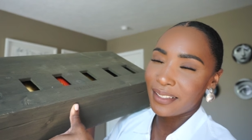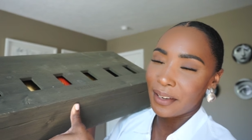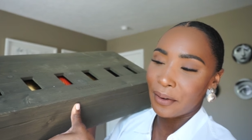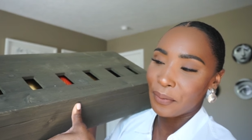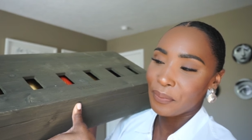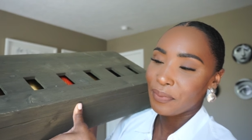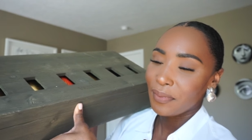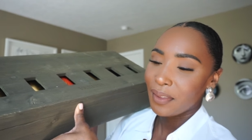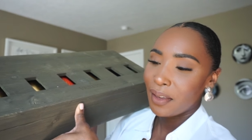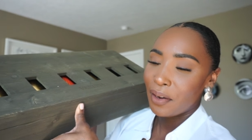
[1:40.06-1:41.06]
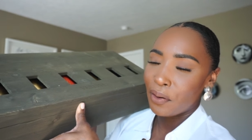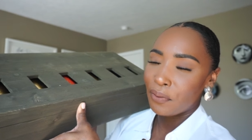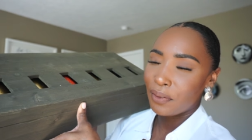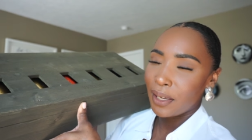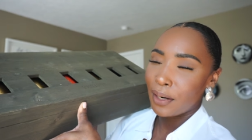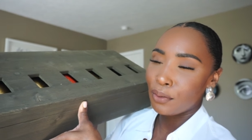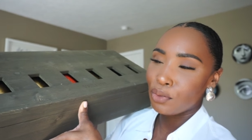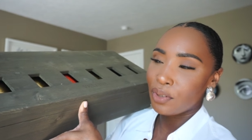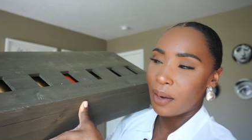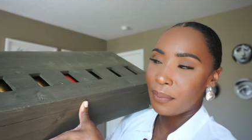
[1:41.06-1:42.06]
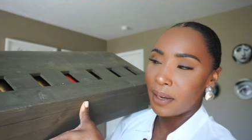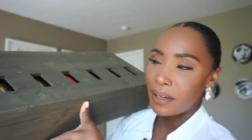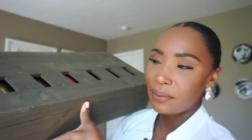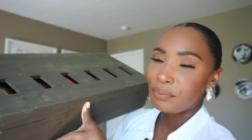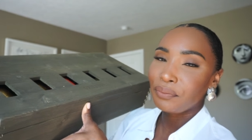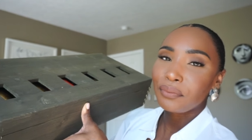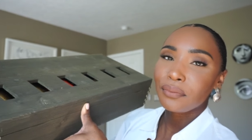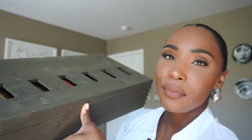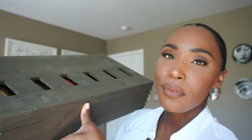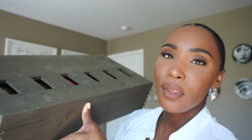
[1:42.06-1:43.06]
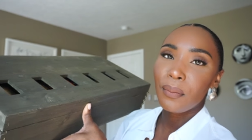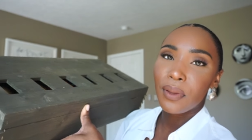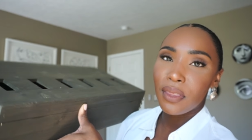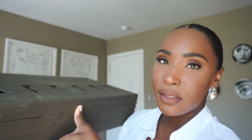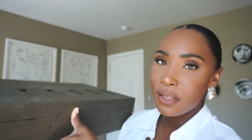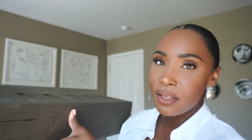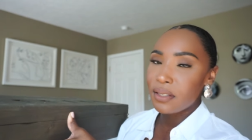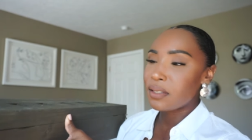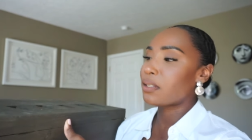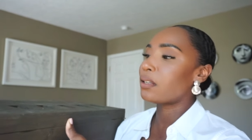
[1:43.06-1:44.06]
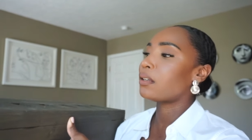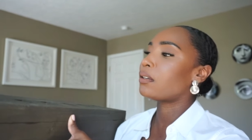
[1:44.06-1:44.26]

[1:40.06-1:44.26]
so hopefully I don't drop it. But this is,